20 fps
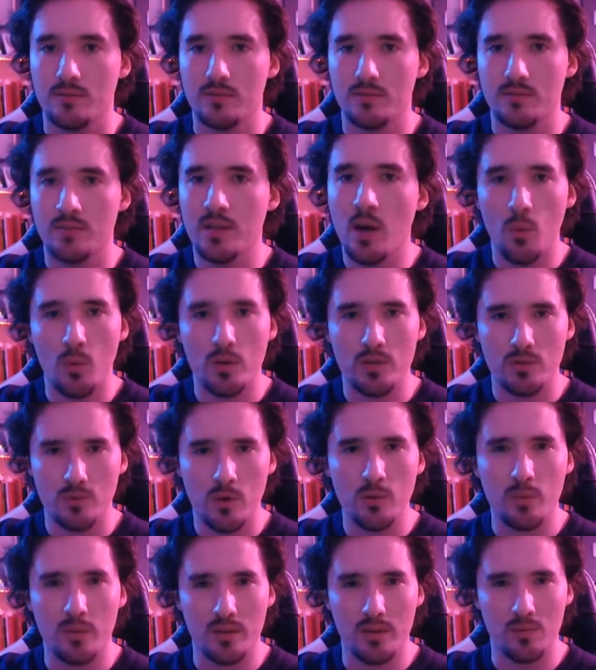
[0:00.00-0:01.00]
know what's
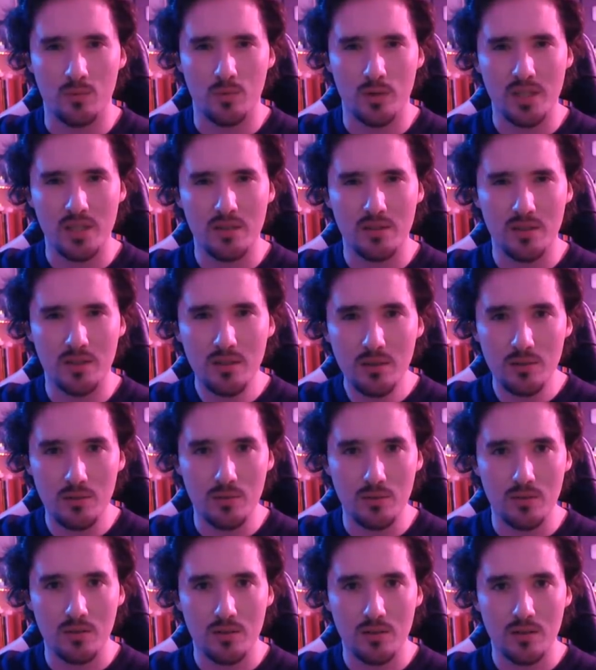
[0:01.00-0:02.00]
wrong with them, what do you do?
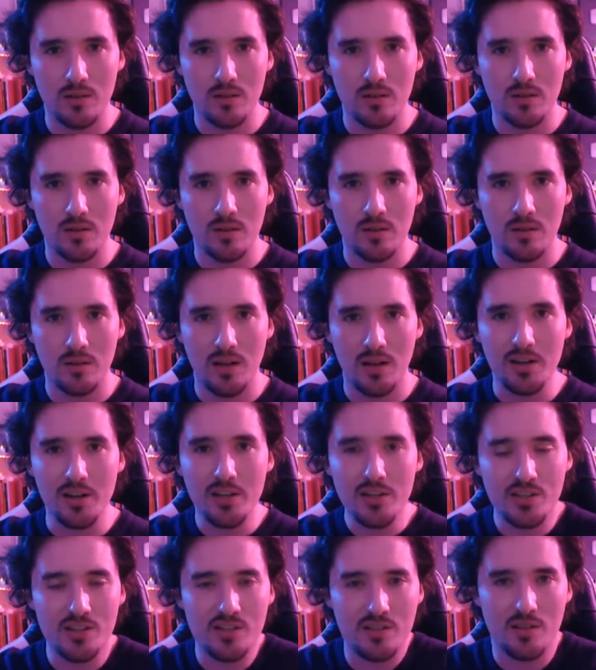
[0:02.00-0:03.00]
How do you
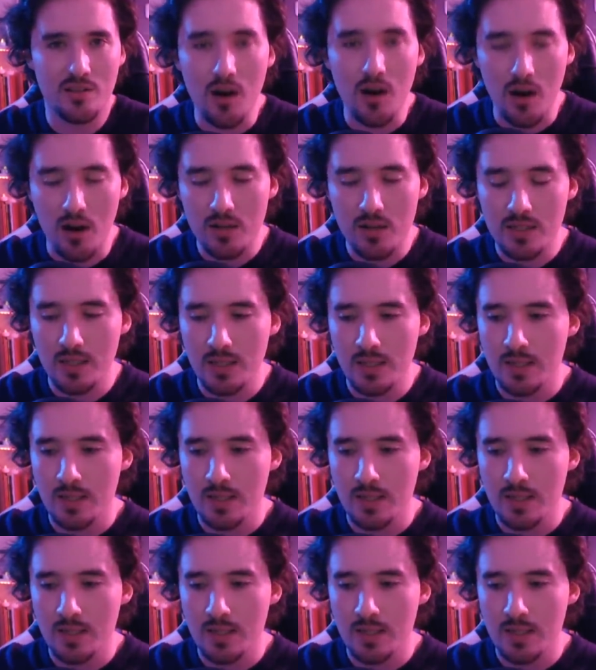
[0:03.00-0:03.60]
start?